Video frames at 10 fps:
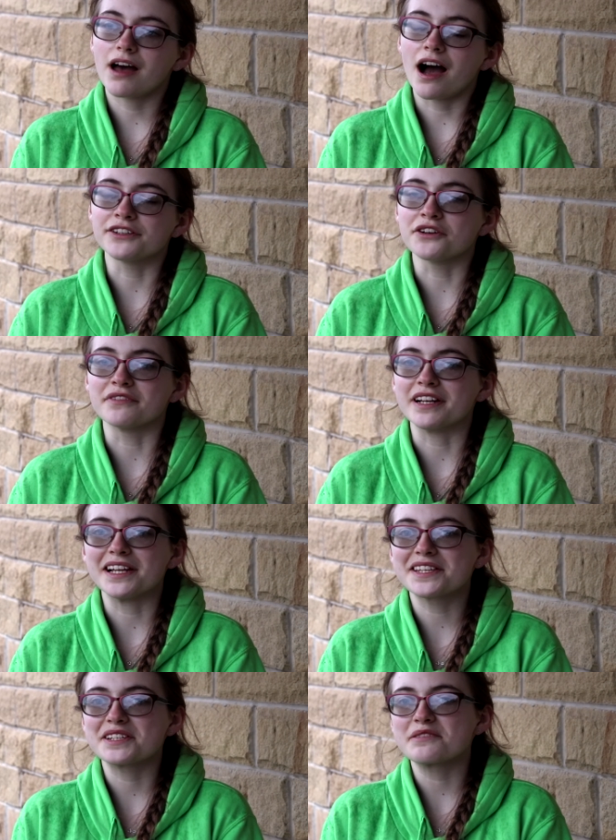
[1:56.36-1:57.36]
I don't really
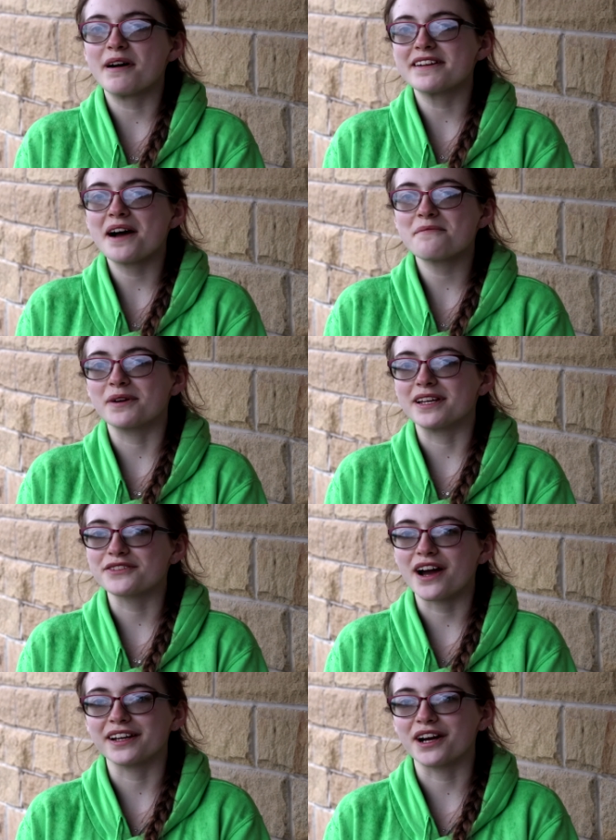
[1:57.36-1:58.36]
listen to my dad when he's
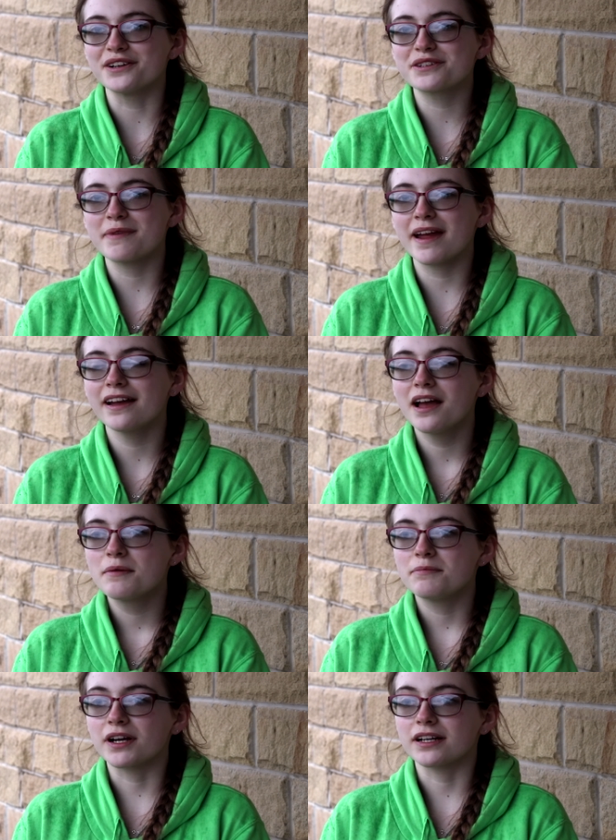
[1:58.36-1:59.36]
trying to coach me
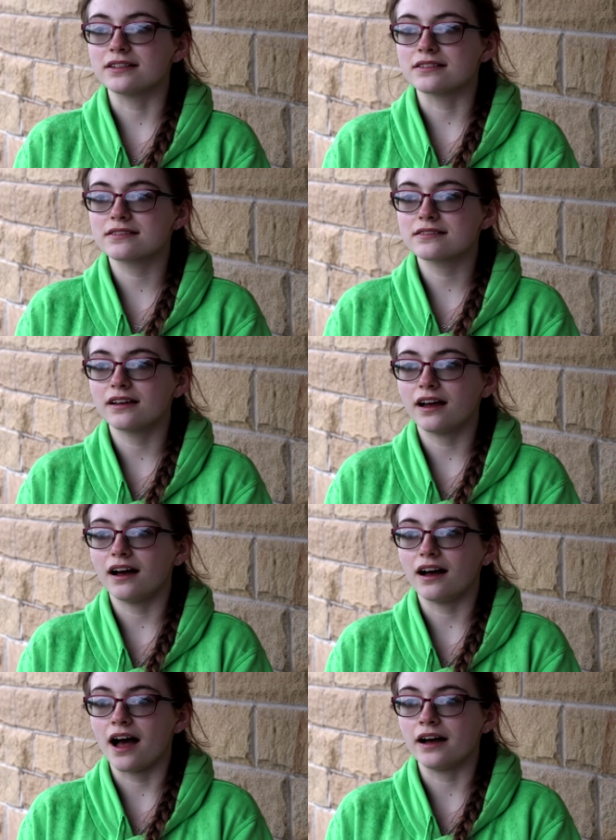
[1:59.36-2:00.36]
because
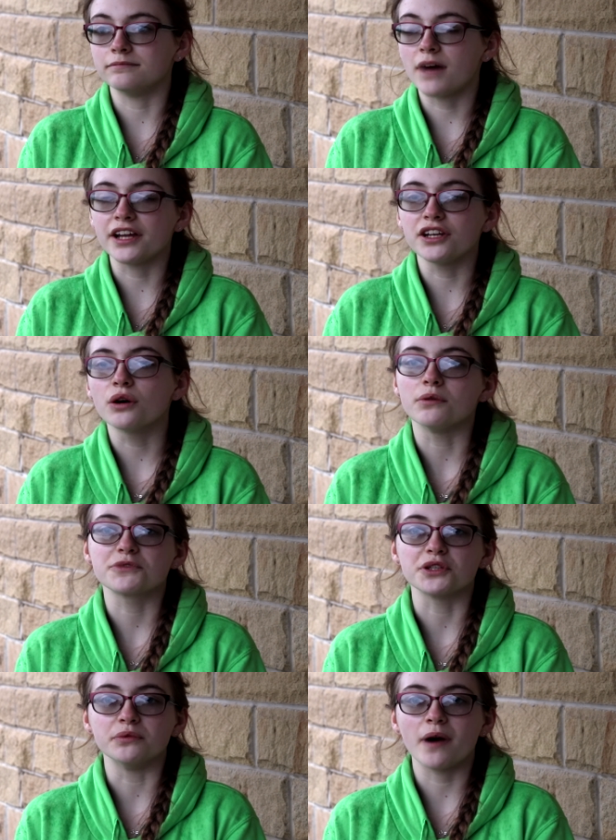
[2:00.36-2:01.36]
um, I know him
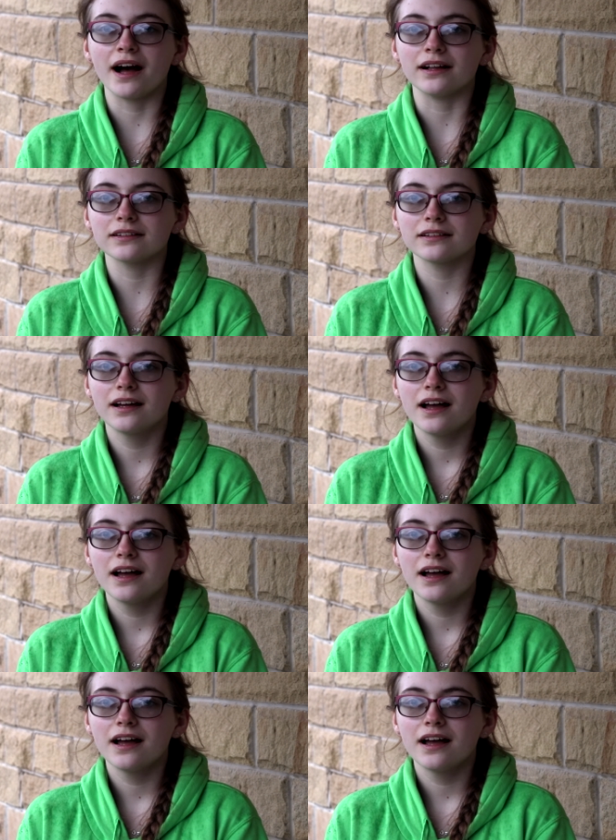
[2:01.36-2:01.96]
too well.